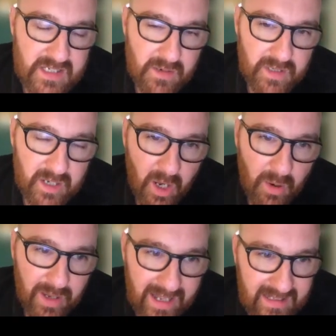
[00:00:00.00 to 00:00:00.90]
So
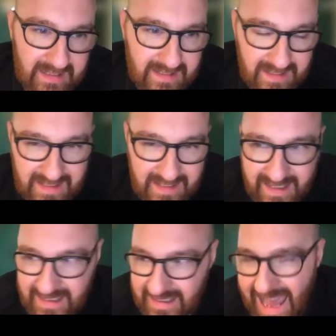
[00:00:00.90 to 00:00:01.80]

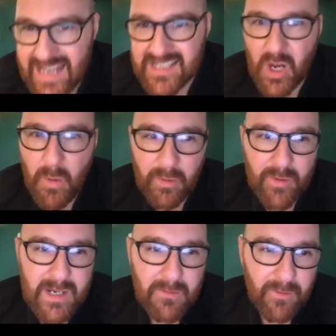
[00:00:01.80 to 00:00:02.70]
the S open
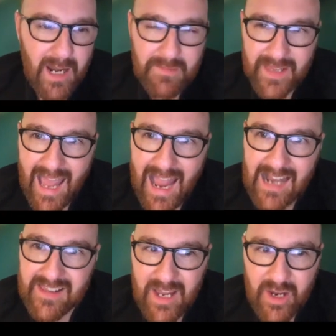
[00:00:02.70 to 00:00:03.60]
reading frame, the
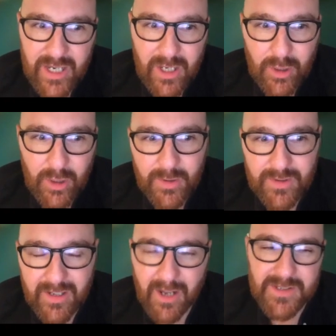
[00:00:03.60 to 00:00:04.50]
N, they could include,
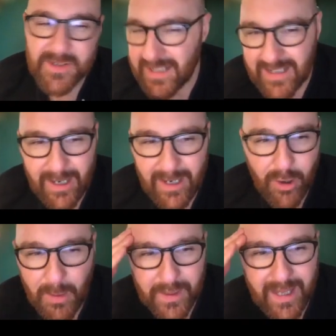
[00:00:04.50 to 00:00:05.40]
so it got
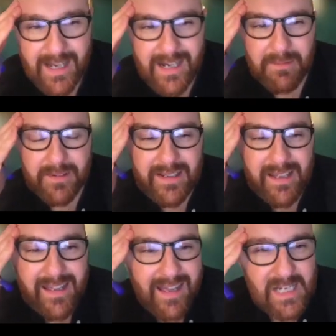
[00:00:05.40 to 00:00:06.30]
complicated.
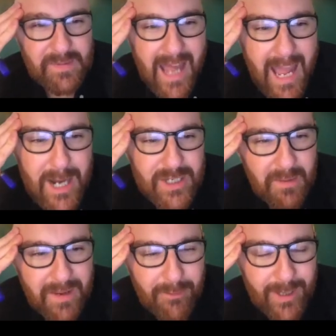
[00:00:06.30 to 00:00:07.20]
I spent ages. I
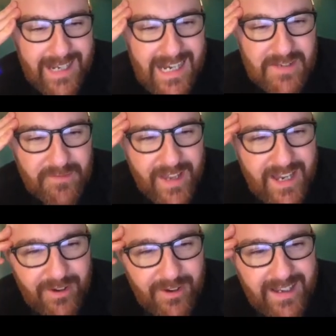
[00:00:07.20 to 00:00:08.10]
made a really nice
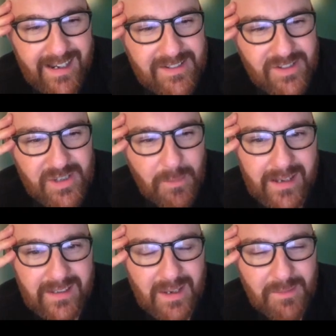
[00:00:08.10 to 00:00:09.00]
figure, and then I just
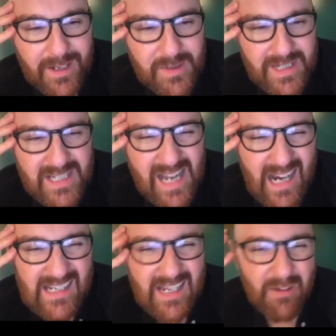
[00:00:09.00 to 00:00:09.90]
abandoned it because we
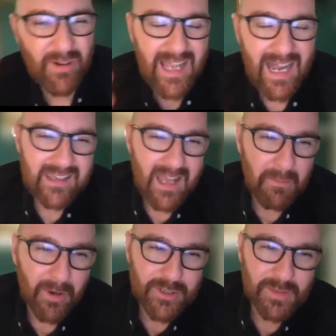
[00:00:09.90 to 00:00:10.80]
decided it didn't really add that
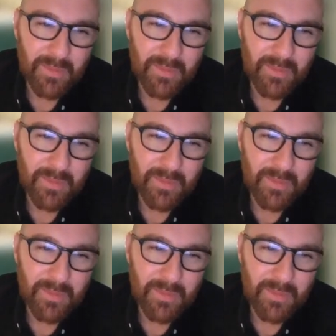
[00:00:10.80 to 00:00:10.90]
much.